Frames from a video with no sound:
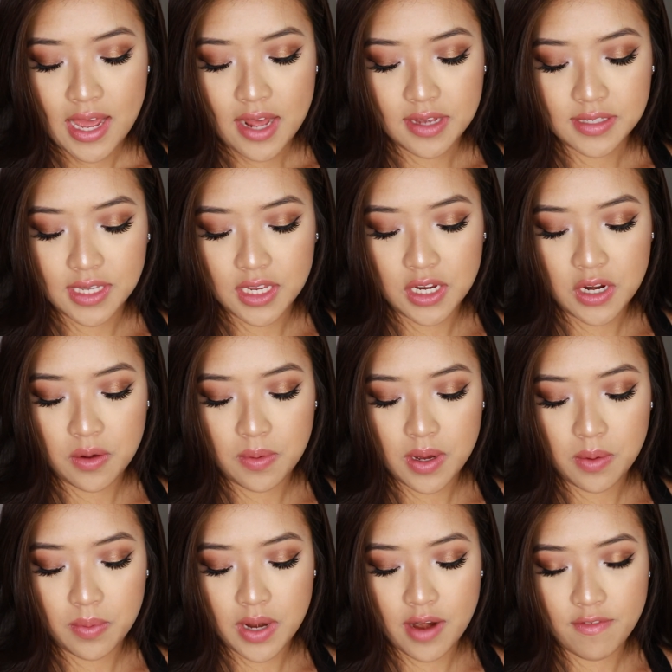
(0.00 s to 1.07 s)
I was like, you know
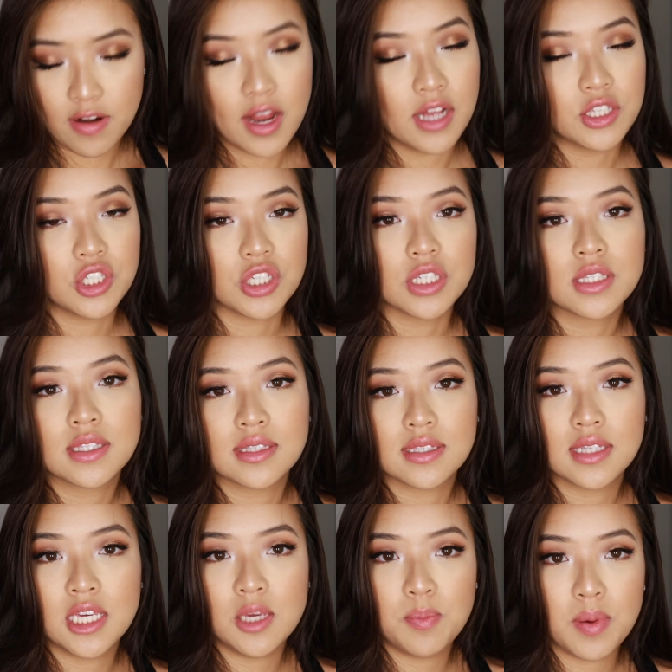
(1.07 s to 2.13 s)
what, whatever, I'll
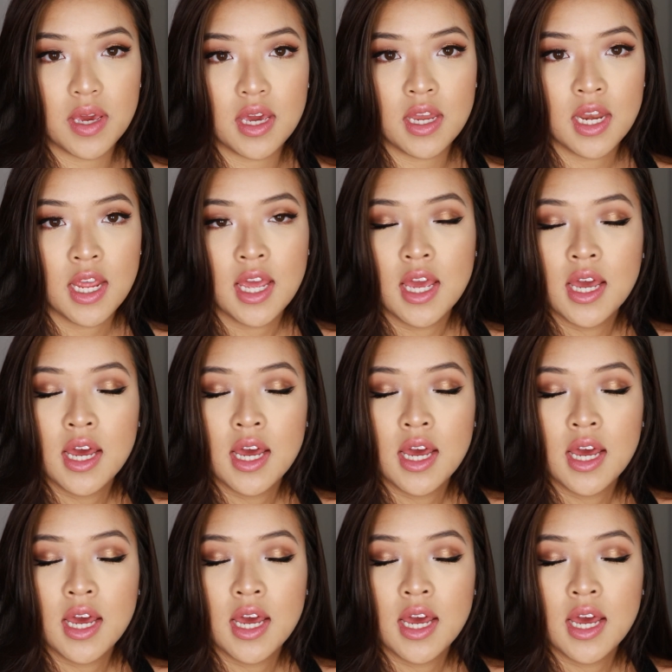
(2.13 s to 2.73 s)
just keep it,